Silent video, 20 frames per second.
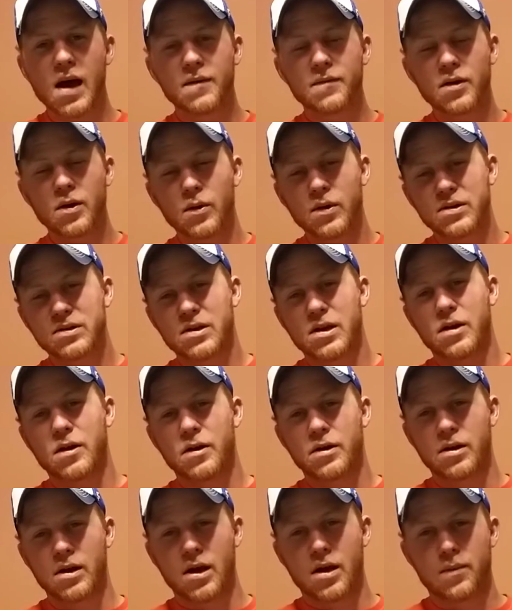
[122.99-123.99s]
I've always
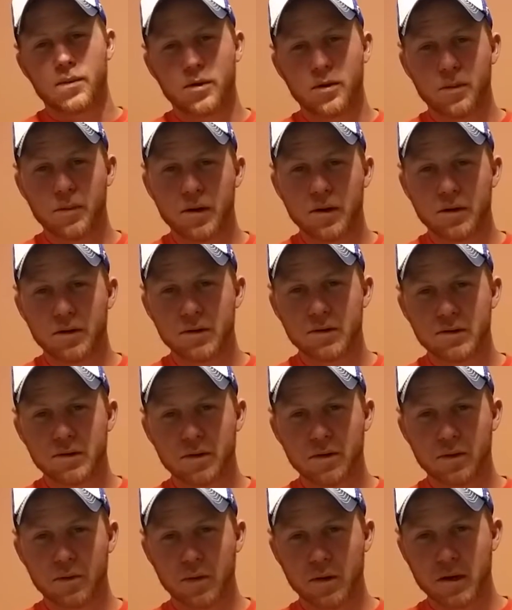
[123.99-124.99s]
carried 9mm,
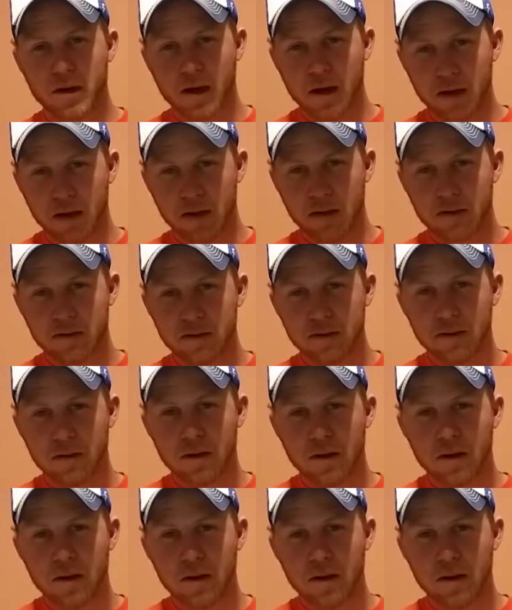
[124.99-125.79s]
380s.